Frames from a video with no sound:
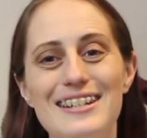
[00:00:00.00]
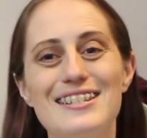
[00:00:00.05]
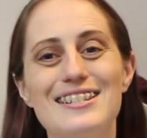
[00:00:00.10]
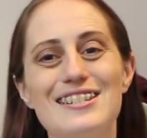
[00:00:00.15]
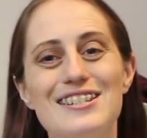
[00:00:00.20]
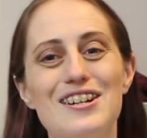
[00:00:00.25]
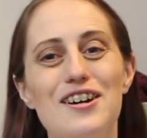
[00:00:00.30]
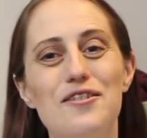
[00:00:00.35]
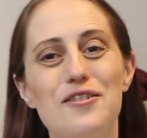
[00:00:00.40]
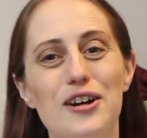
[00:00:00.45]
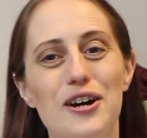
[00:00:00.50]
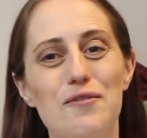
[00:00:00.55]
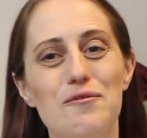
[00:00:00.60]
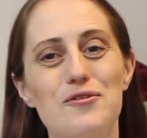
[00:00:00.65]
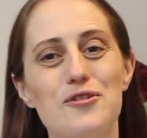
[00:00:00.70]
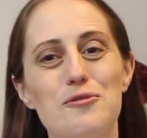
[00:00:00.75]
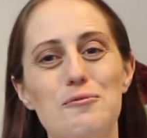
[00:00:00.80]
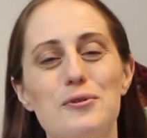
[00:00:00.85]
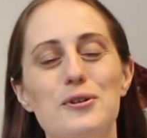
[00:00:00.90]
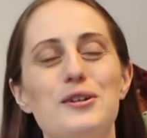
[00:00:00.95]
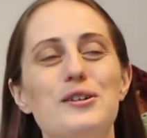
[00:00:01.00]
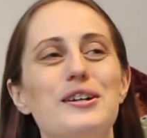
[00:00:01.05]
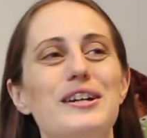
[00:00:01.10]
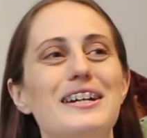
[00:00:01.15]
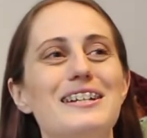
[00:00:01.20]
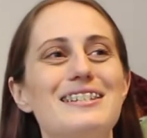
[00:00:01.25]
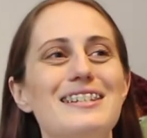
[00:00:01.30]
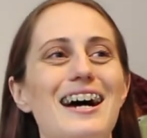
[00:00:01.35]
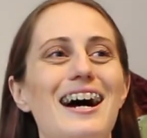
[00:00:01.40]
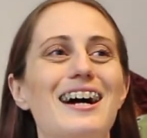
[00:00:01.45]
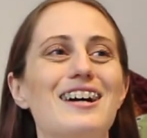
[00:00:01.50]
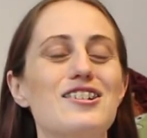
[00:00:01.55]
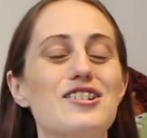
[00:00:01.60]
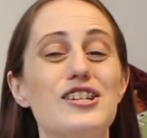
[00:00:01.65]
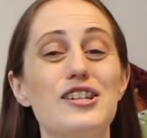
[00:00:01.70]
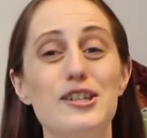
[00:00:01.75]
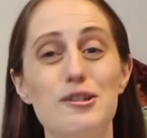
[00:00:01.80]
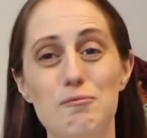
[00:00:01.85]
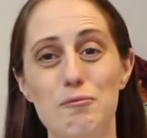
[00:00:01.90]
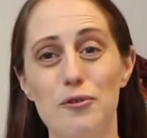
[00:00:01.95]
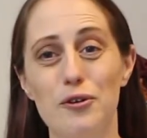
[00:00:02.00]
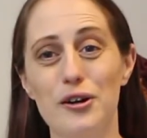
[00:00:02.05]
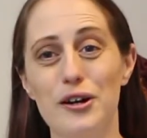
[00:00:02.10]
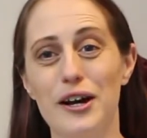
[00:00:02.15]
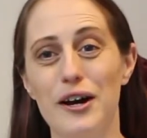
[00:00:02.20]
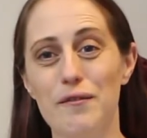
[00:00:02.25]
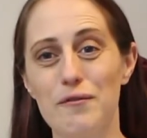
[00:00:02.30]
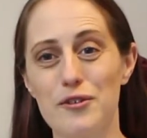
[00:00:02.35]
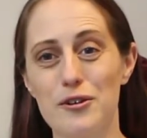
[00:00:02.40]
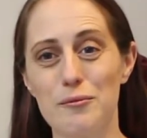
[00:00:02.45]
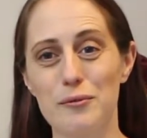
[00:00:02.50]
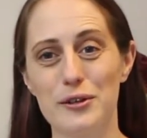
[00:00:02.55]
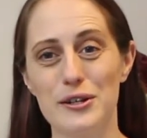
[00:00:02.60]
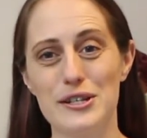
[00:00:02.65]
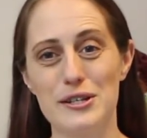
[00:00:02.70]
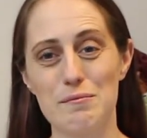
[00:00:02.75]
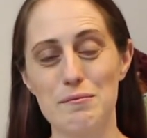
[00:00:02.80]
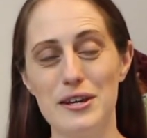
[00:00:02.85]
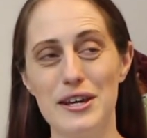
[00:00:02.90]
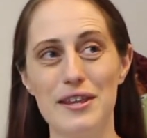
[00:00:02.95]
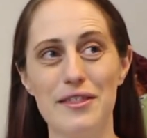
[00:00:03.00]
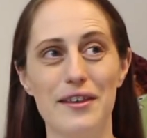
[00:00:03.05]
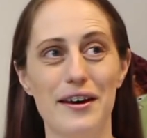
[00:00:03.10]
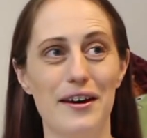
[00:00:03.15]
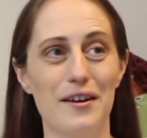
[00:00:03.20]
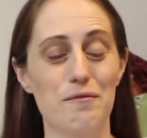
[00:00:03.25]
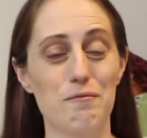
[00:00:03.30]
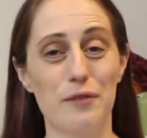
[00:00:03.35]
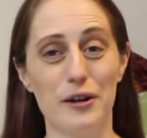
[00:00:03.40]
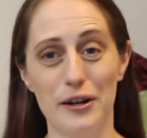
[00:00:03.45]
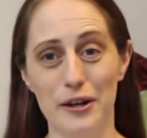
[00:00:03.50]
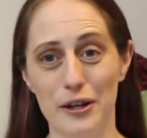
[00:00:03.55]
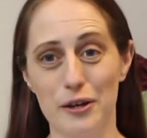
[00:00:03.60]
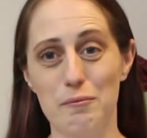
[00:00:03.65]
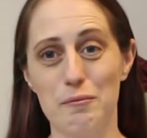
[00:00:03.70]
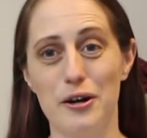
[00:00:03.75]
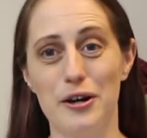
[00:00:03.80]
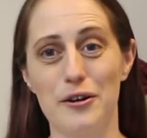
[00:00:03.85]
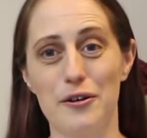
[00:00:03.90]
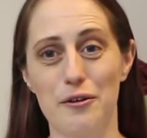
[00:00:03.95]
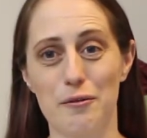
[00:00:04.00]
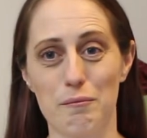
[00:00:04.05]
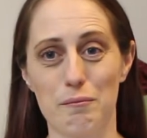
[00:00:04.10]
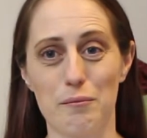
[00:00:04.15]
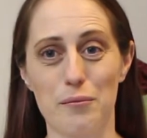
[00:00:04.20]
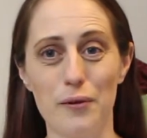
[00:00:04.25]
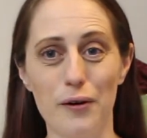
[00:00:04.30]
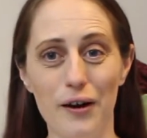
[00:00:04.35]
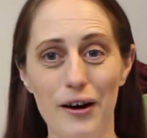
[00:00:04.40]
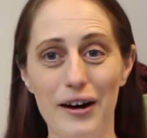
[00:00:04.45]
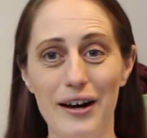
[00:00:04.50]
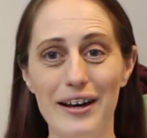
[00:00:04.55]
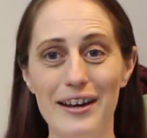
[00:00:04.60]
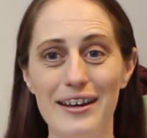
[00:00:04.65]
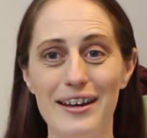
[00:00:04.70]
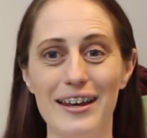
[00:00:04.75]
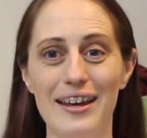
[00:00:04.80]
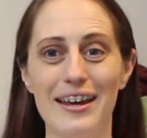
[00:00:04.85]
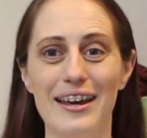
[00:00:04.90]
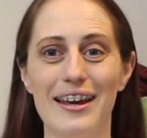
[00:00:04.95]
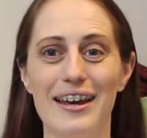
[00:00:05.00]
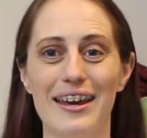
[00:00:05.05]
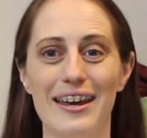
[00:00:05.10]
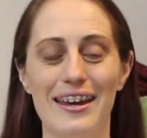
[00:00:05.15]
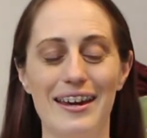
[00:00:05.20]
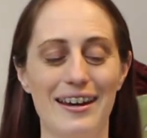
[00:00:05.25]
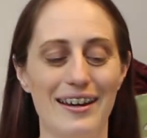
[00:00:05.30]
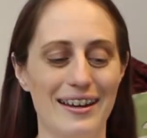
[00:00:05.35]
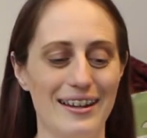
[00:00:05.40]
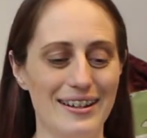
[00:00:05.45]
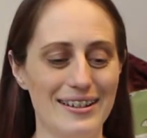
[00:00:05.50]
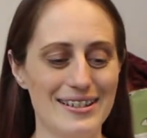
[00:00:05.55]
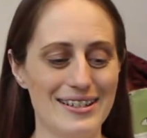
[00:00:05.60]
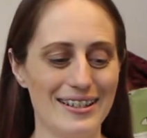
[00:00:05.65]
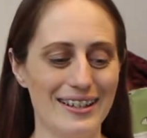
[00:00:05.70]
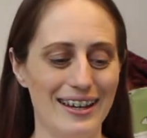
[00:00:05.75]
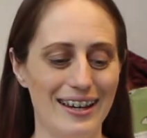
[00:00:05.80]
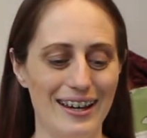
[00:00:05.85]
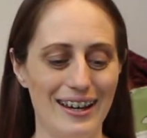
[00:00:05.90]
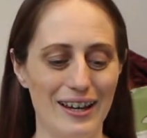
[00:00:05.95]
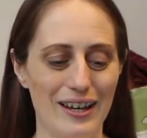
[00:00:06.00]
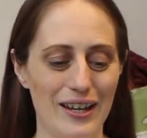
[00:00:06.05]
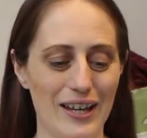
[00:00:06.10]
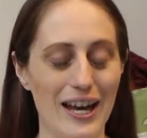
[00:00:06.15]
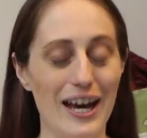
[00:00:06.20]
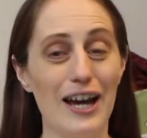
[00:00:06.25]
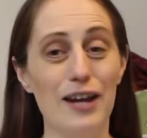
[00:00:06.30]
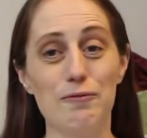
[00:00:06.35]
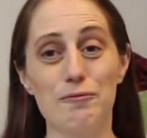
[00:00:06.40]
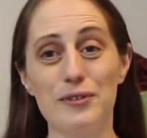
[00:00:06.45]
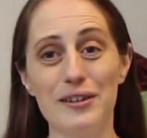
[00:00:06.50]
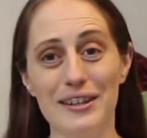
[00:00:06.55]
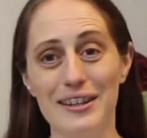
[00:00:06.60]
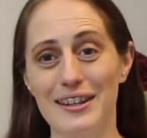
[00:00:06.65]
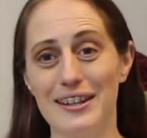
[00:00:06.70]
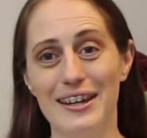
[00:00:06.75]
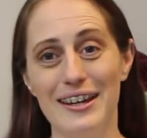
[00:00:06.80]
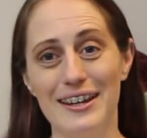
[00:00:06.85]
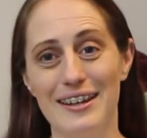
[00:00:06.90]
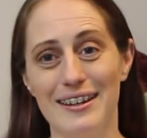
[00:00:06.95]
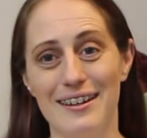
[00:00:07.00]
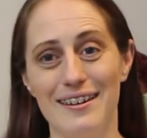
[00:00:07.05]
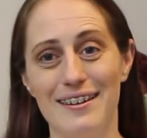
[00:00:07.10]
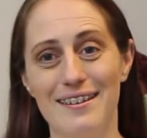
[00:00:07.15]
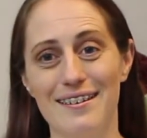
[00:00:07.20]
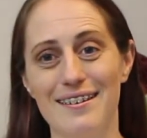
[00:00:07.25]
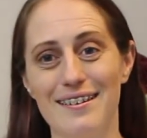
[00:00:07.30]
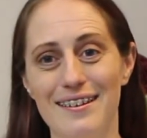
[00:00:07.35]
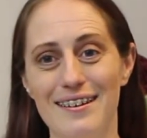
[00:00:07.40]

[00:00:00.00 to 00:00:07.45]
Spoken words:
is so comfortable. It's actually more comfortable to me than wearing a modern bra, and I really like it.